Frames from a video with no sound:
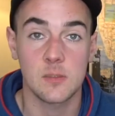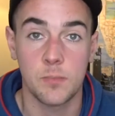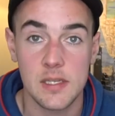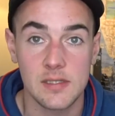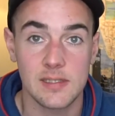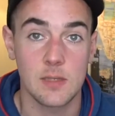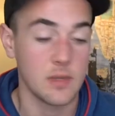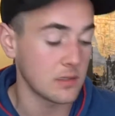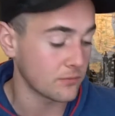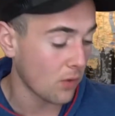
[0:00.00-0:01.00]
business to
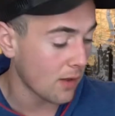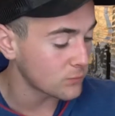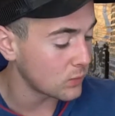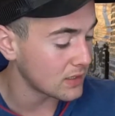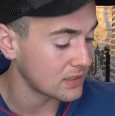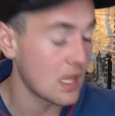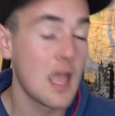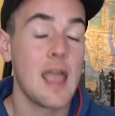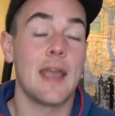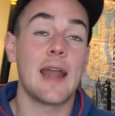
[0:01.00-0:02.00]
be involved with,
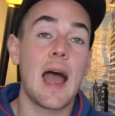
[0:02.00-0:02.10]
and